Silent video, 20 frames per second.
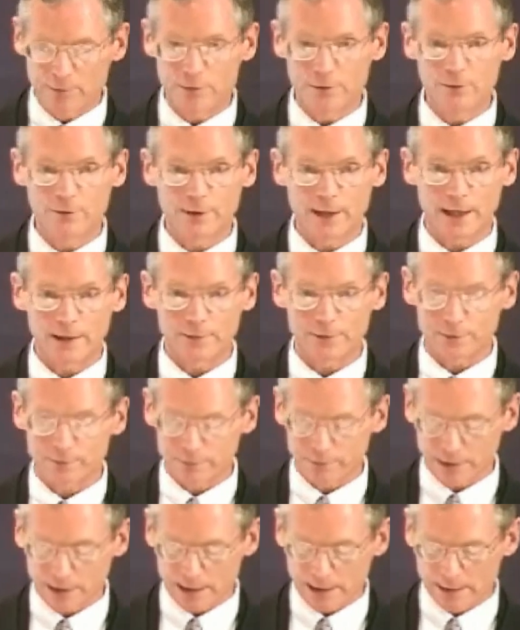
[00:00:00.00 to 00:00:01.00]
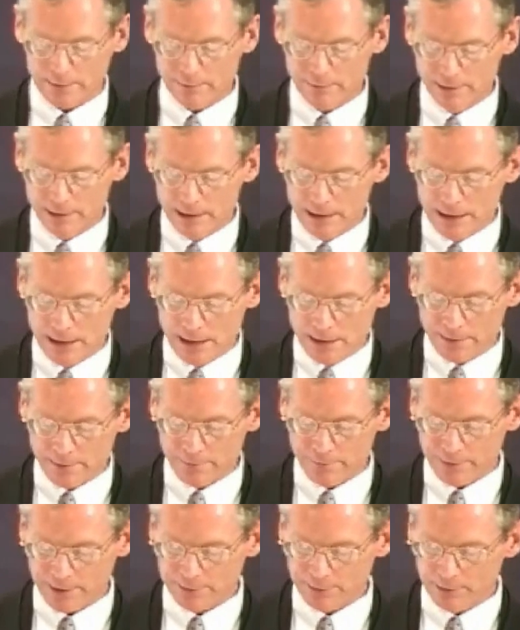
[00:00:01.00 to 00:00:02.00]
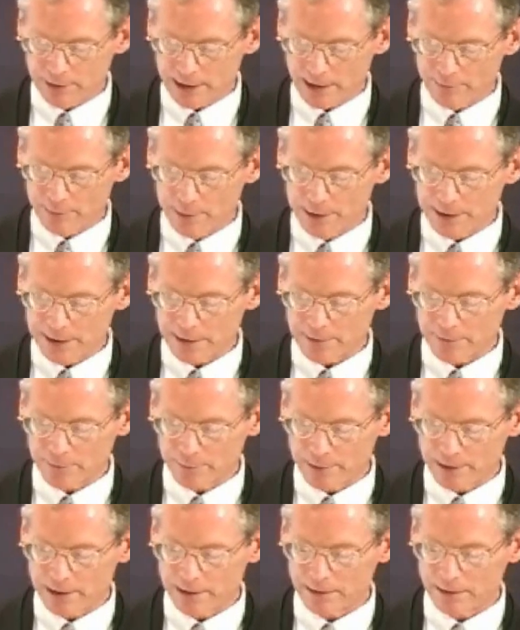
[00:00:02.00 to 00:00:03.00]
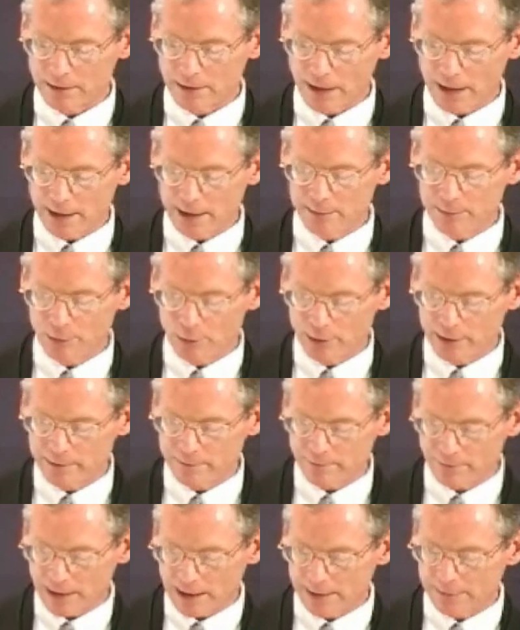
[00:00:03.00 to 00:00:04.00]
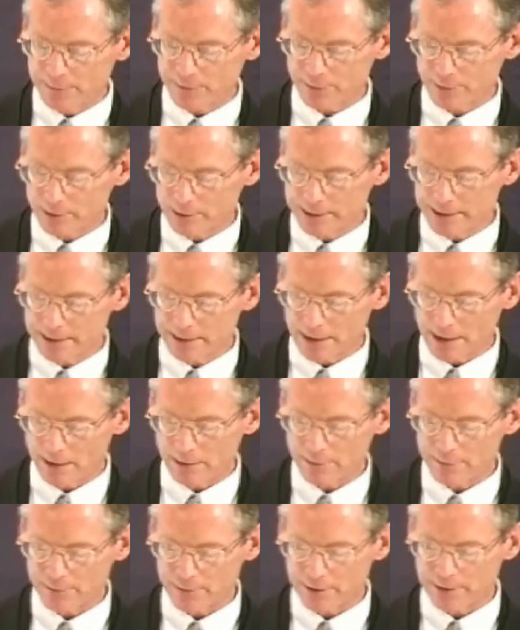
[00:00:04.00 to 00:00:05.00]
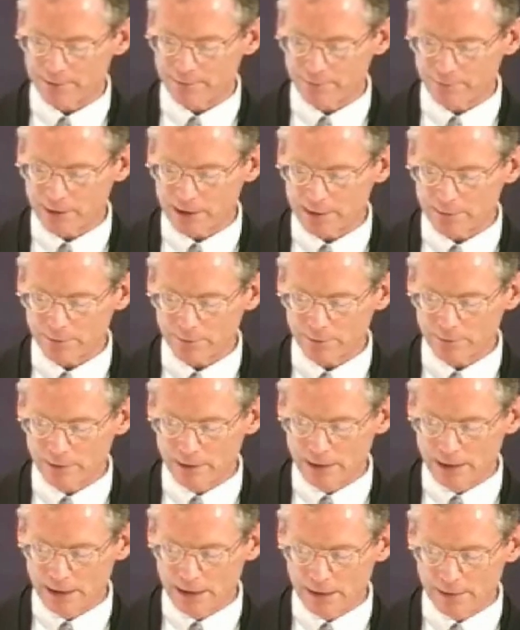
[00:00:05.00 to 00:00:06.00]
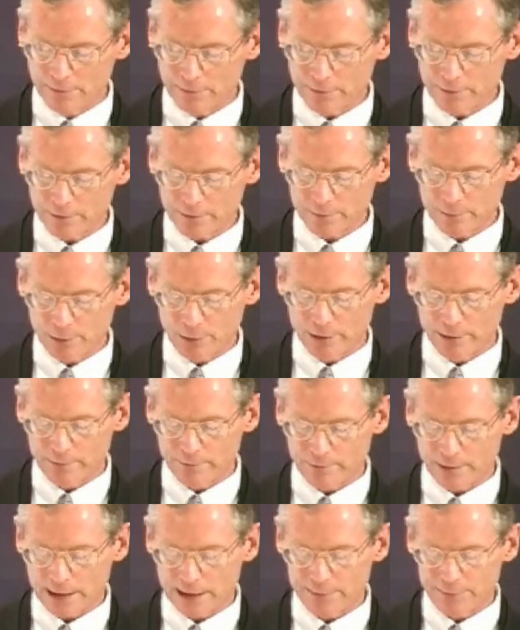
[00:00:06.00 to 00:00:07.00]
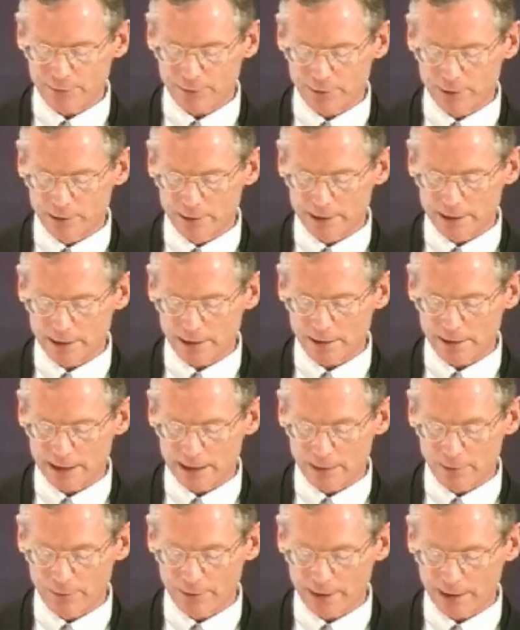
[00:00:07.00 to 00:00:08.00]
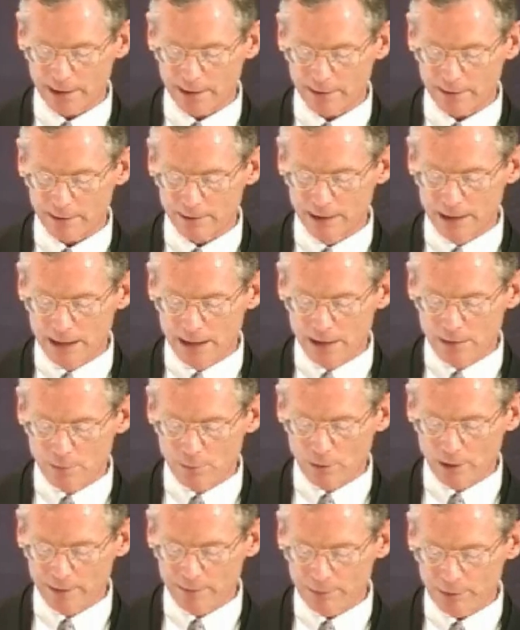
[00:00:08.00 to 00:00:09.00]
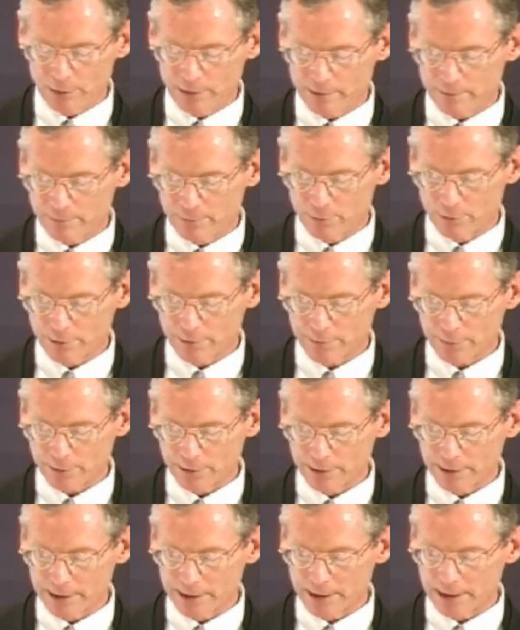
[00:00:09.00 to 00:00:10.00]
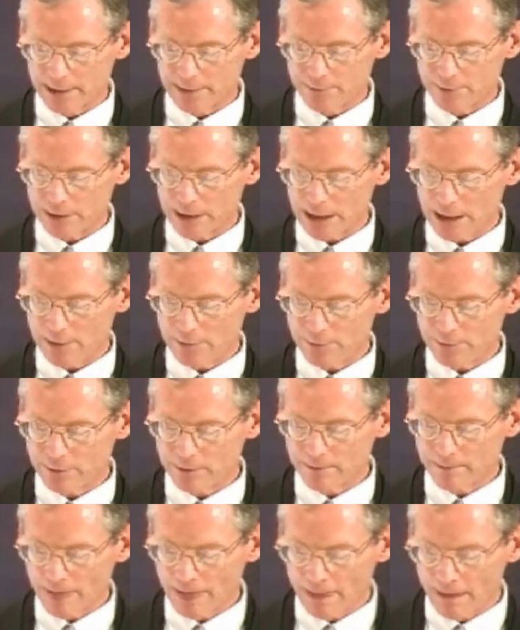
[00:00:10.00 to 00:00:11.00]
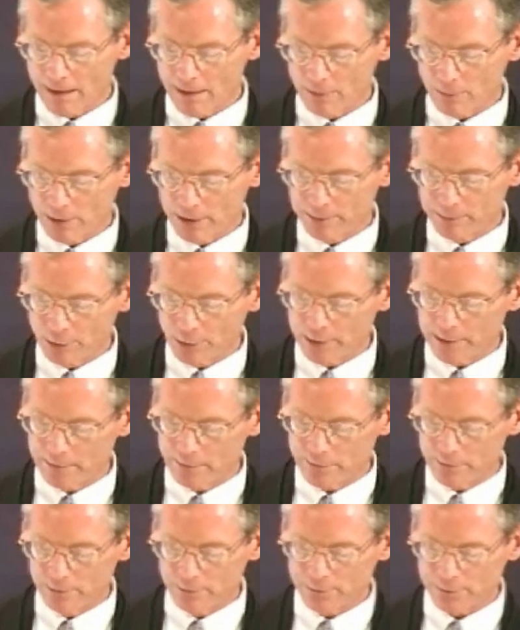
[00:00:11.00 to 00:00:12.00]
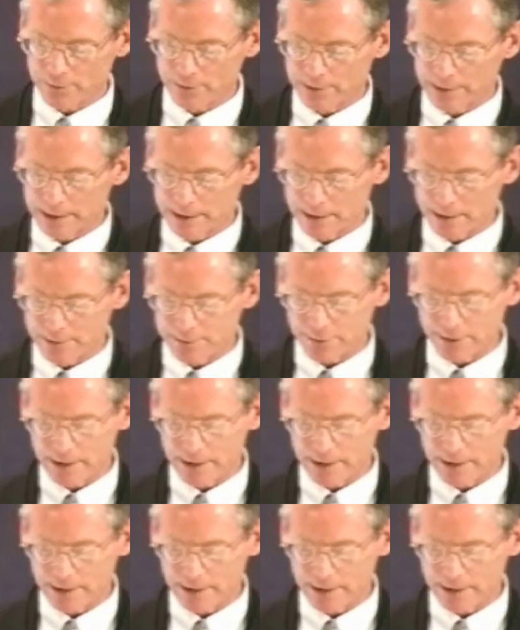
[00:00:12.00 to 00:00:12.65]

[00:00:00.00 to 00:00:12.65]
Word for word: to 2005, the federal government has spent $9.5 trillion on defense, $6.5 trillion on health care, $1.4 trillion on education, $1.2 trillion on